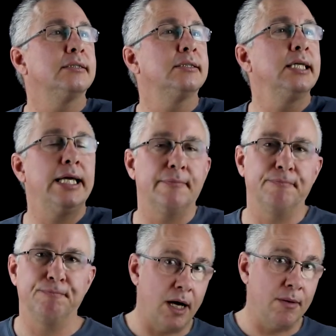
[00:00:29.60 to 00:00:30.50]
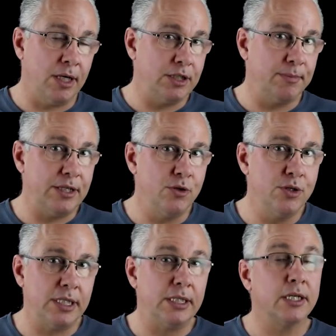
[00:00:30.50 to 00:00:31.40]
T. I'm going to be
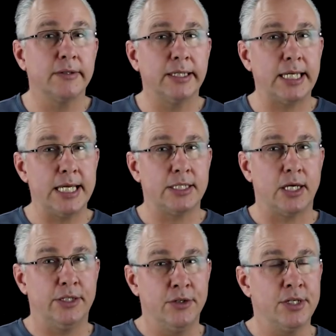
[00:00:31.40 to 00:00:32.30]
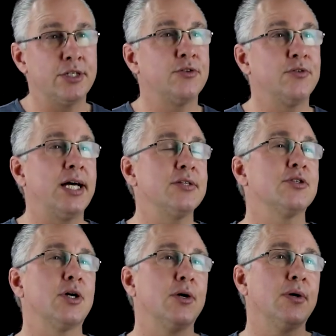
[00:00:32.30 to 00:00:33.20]
using the correct S I units throughout,
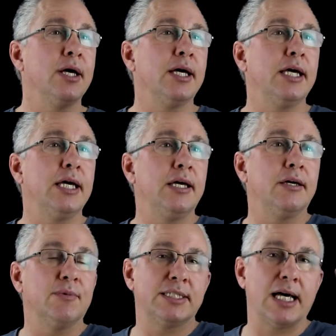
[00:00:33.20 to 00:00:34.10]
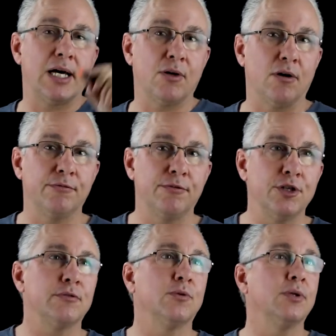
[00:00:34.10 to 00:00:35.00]
so here we start off,
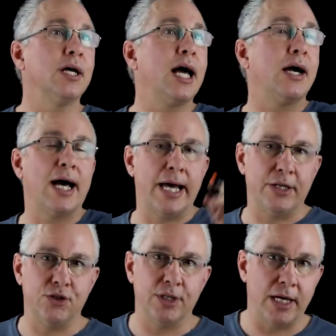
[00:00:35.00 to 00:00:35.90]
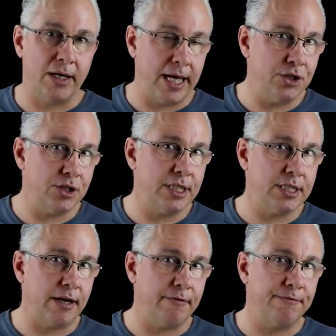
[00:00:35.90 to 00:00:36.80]
first of all, our H. Our H
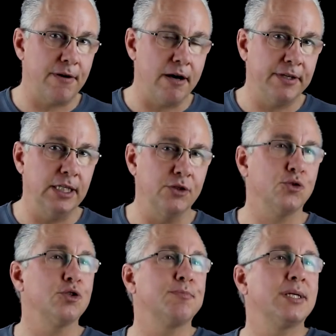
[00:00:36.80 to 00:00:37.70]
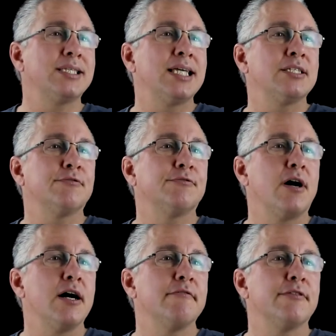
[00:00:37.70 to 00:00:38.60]
is our five kilojoules, but that's
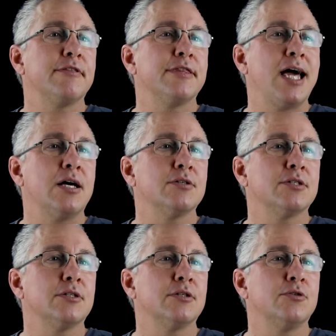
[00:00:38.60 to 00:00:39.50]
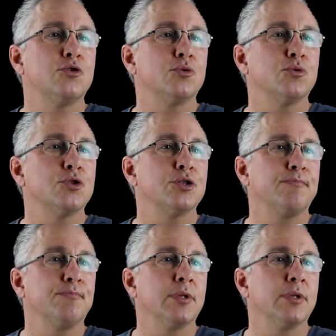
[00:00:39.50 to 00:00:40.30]
five thousand joules.